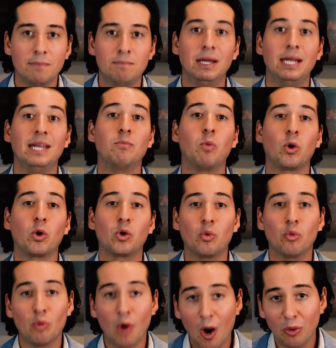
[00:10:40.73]
meaning more
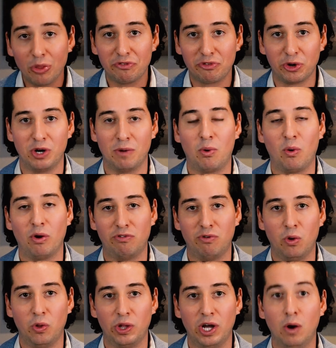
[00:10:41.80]
growth for your
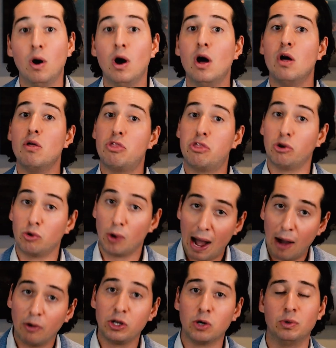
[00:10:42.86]
portfolio
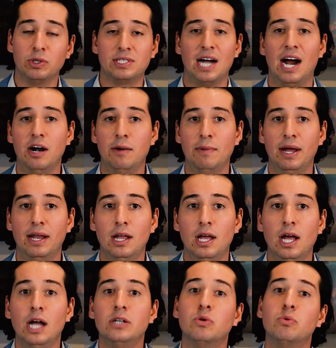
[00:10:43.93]
throughout your retirement
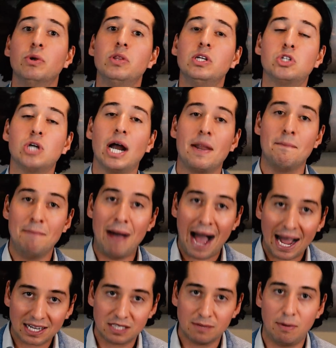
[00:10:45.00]
to really try to
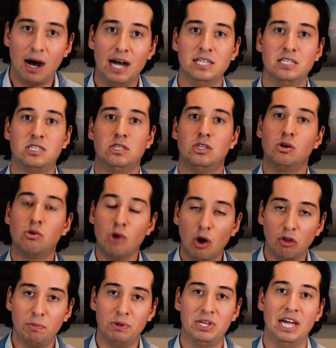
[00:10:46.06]
maximize the
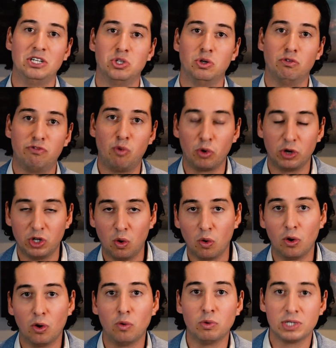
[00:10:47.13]
growth potential for
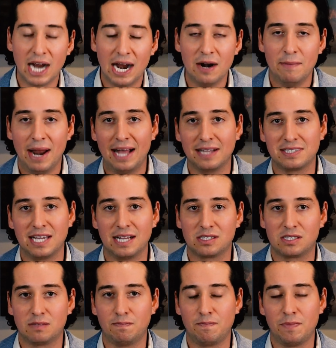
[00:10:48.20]
your retirement
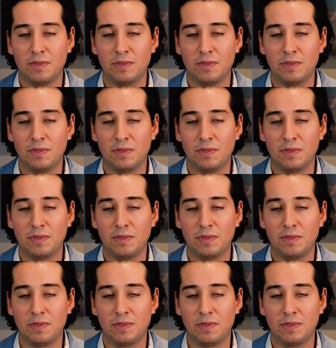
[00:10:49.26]
assets.